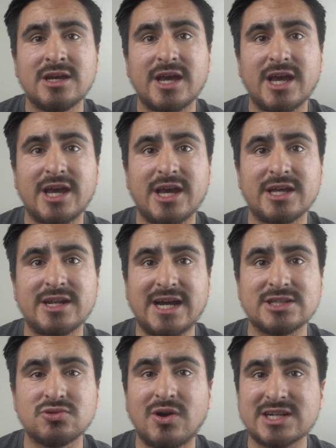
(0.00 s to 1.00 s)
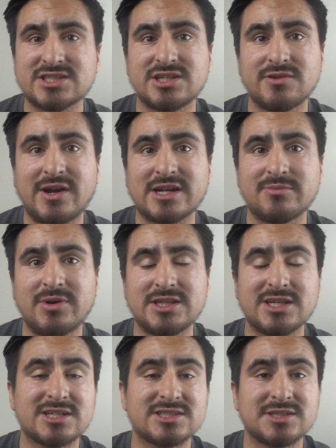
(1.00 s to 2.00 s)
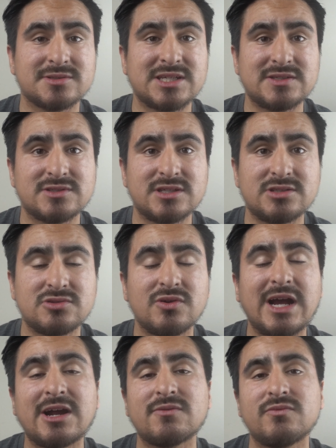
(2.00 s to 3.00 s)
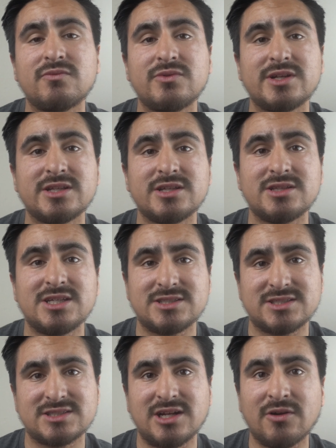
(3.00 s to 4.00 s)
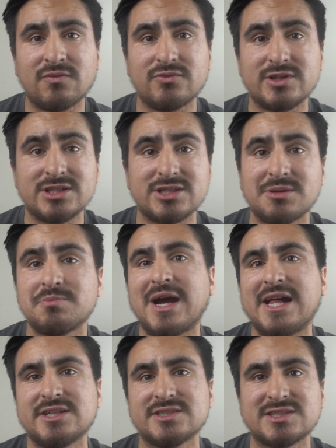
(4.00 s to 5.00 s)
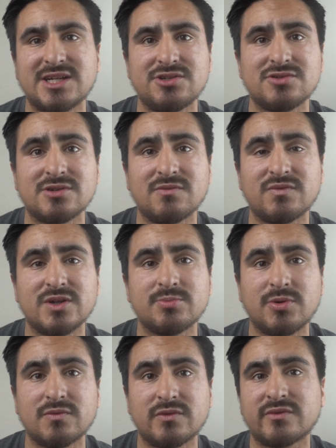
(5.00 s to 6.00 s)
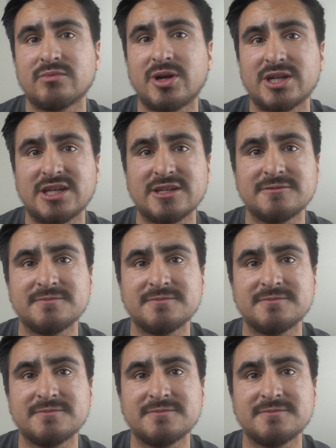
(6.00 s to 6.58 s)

And I do actually recommend it because sometimes they do have really neat stuff, really neat pallets that you can flip over for money.